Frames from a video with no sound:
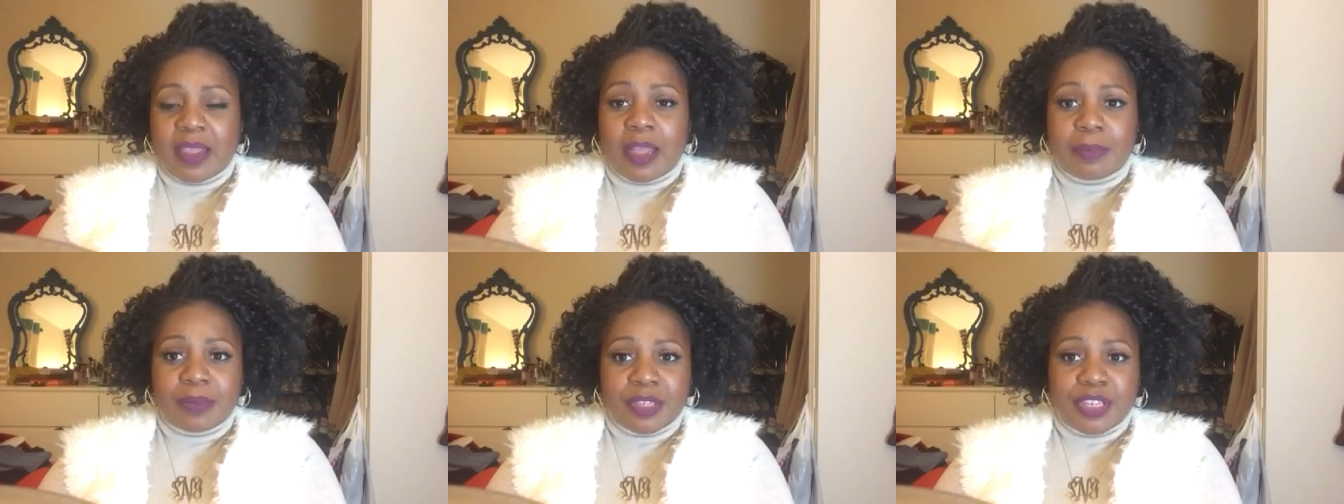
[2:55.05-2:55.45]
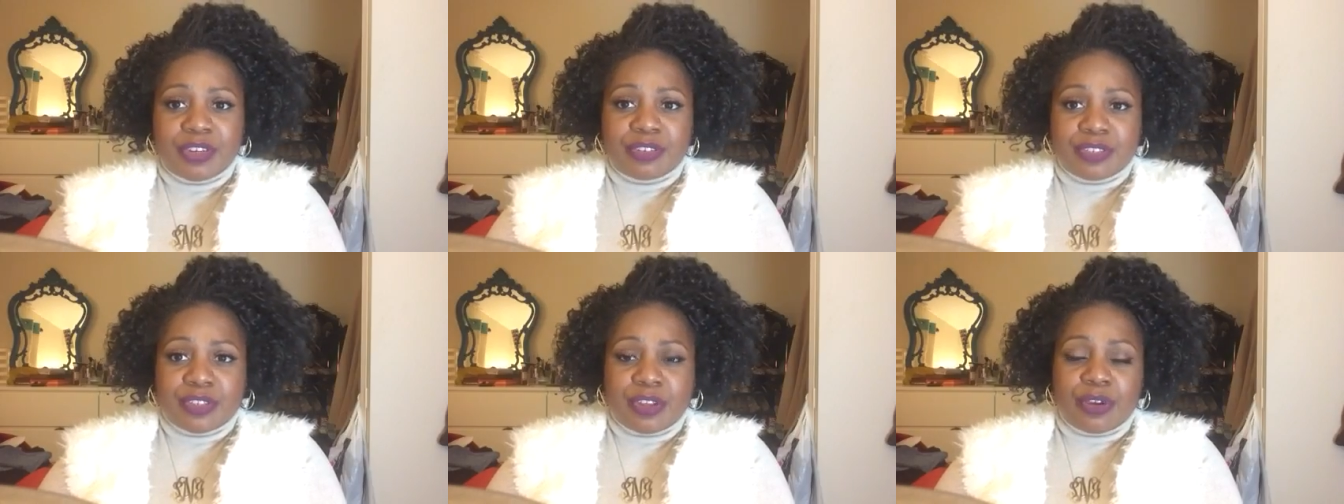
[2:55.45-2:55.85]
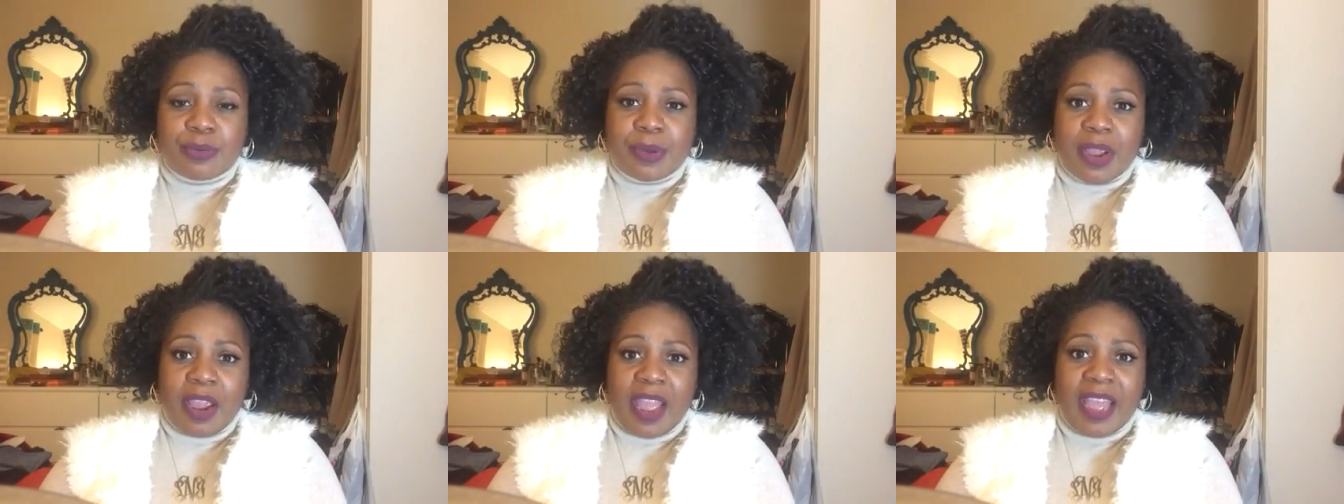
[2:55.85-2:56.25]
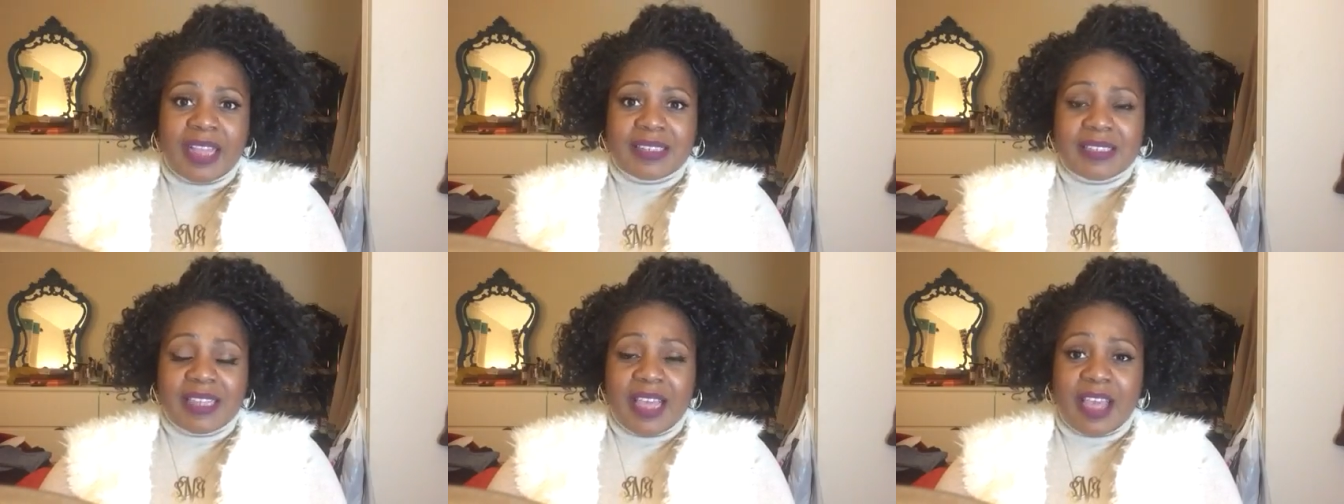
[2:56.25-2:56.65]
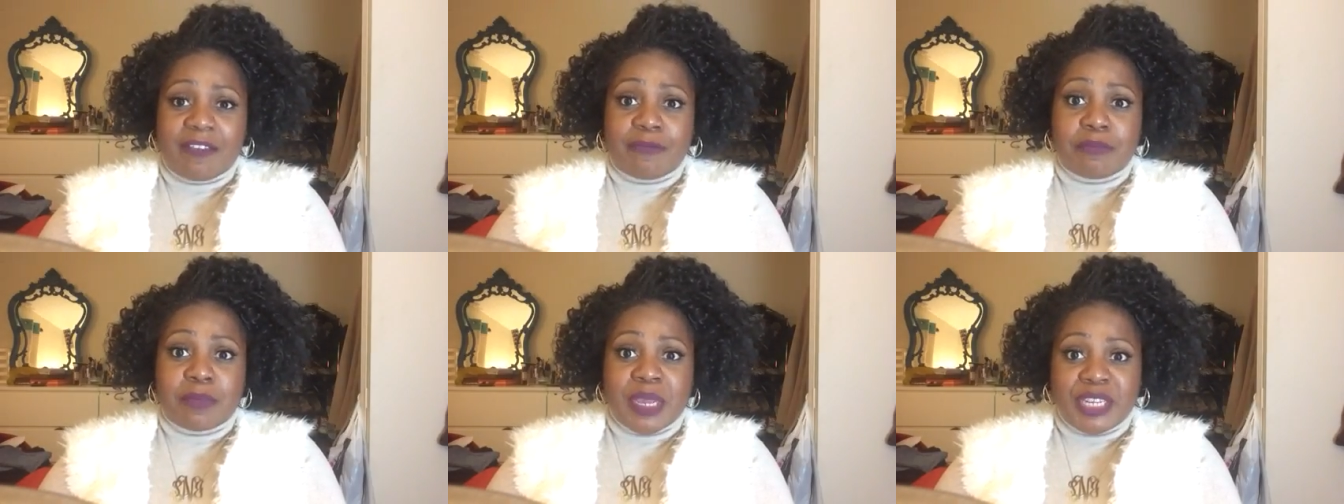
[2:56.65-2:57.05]
a couple of years ago where I had to
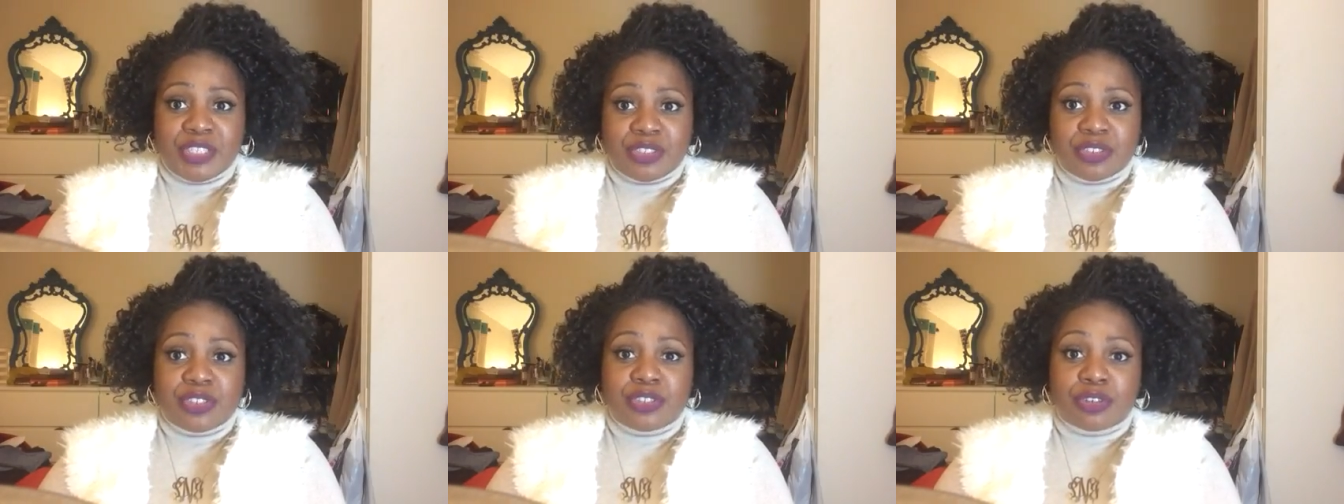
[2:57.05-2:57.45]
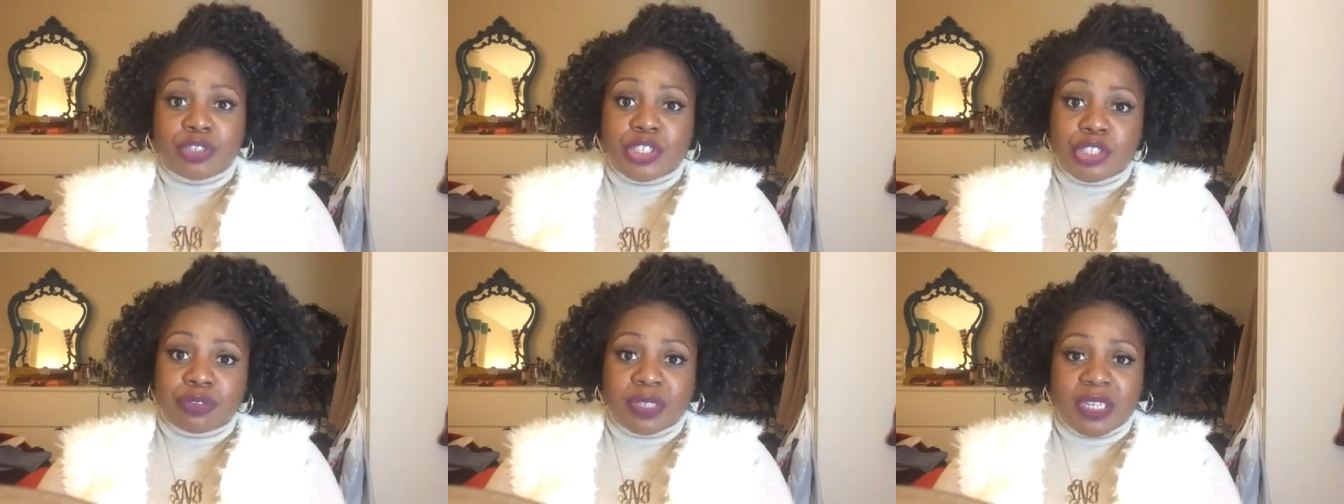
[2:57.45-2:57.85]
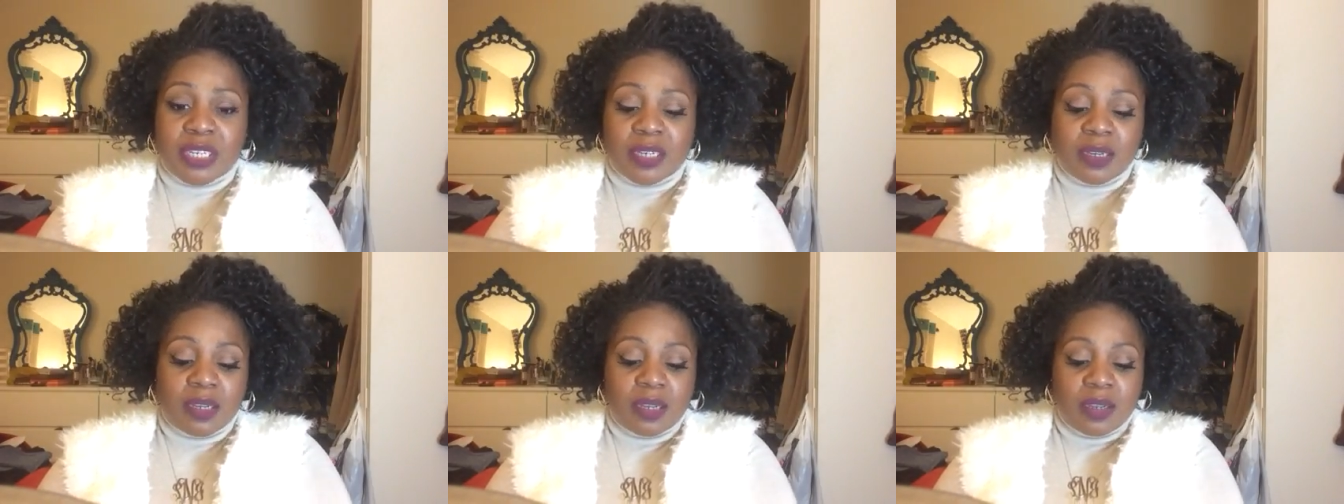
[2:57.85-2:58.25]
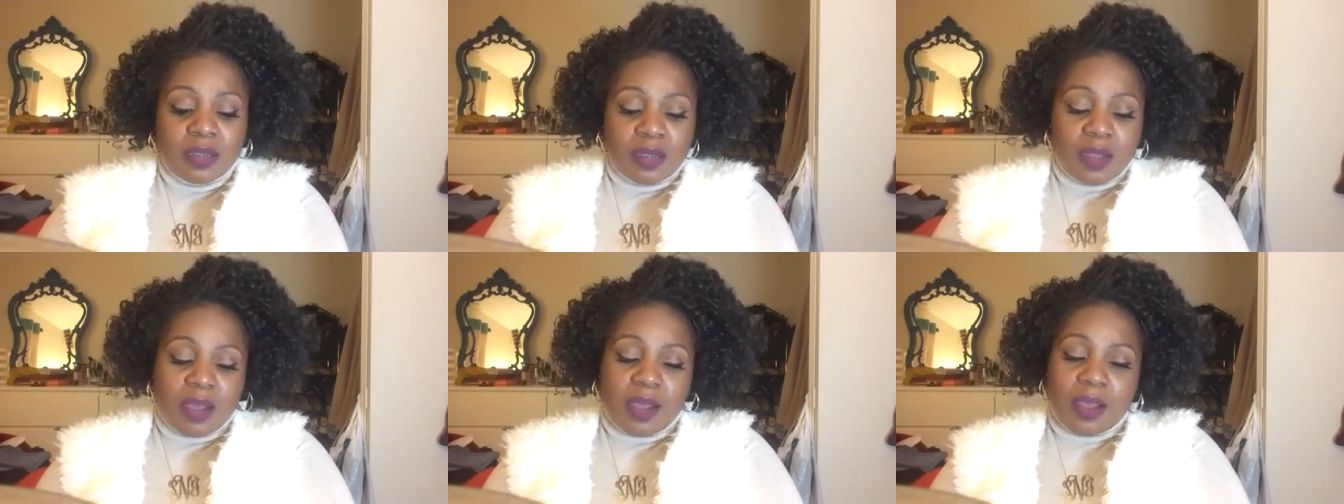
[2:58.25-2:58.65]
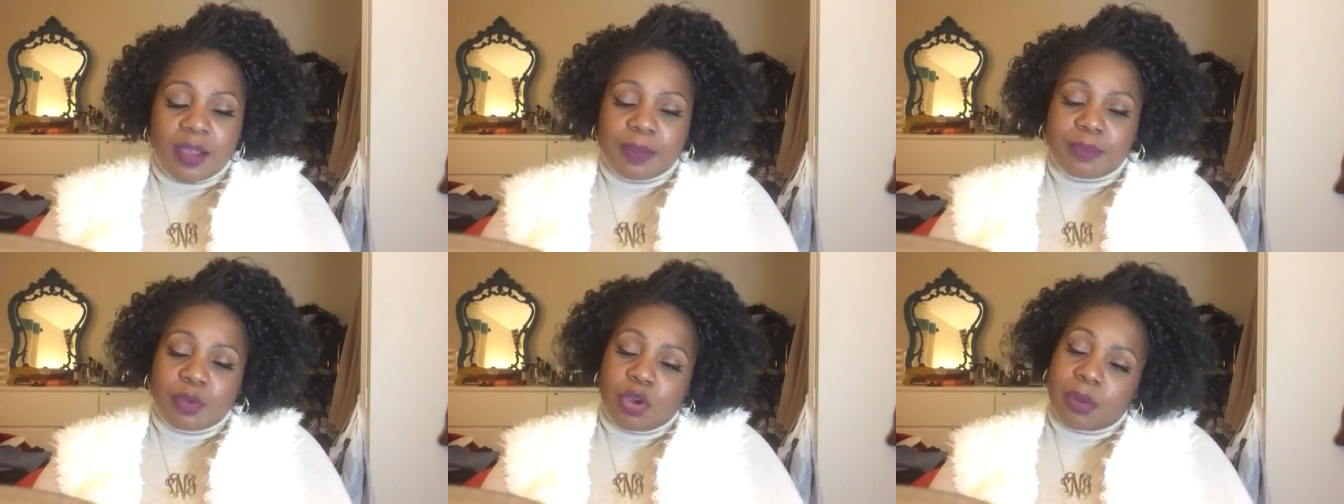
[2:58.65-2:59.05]
have major surgery
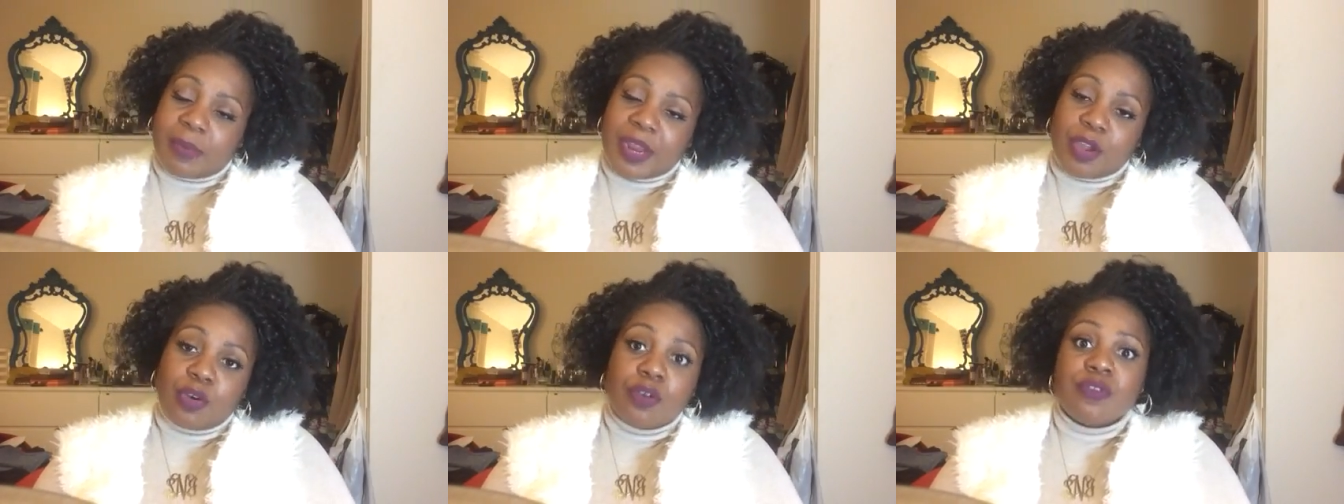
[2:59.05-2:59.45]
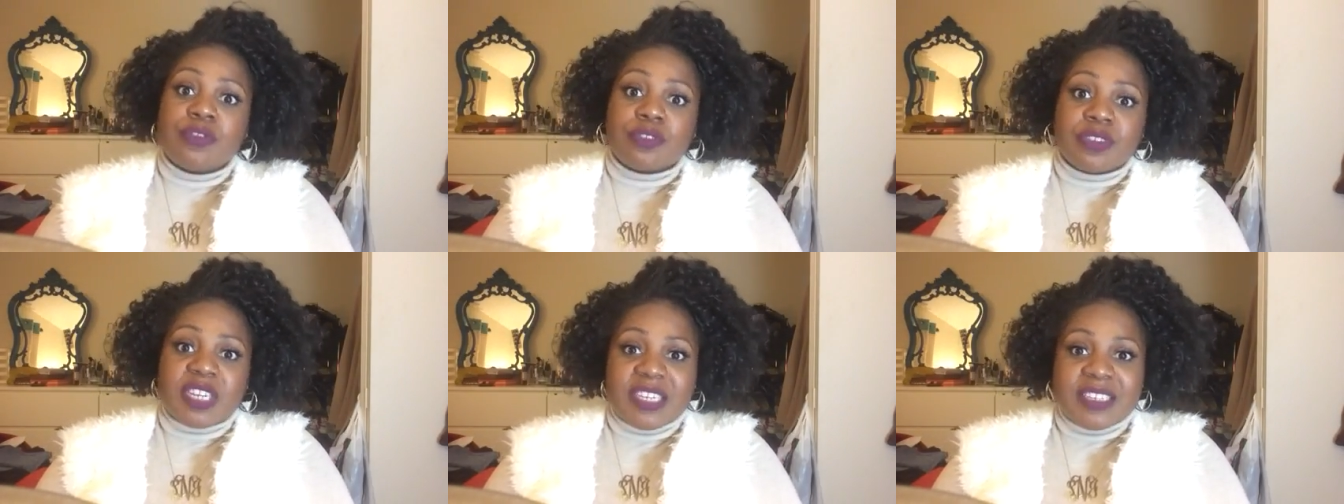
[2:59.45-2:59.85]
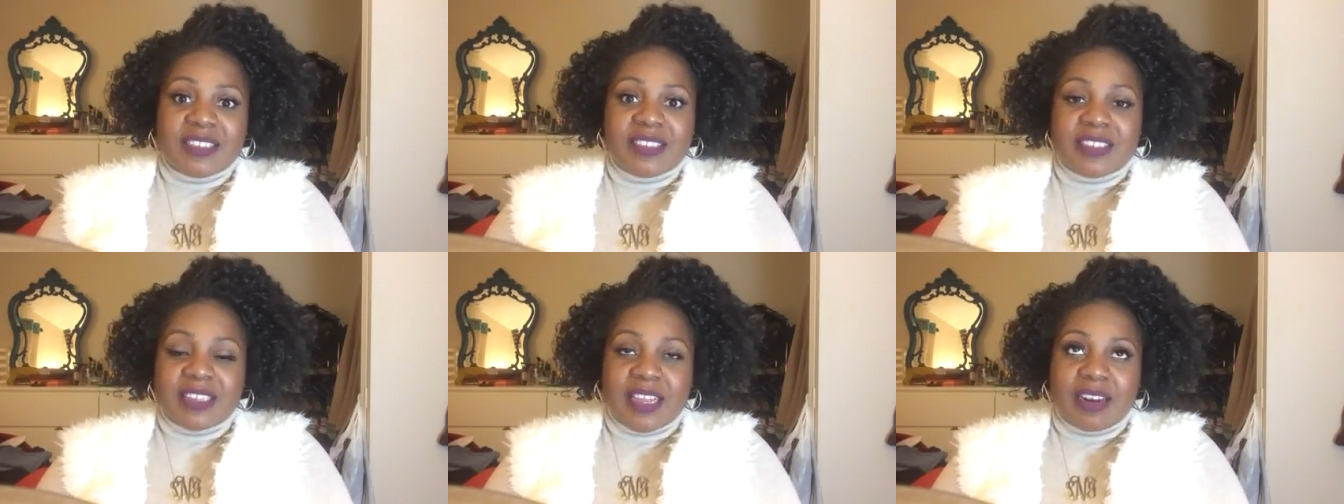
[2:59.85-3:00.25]
um, on my ovaries,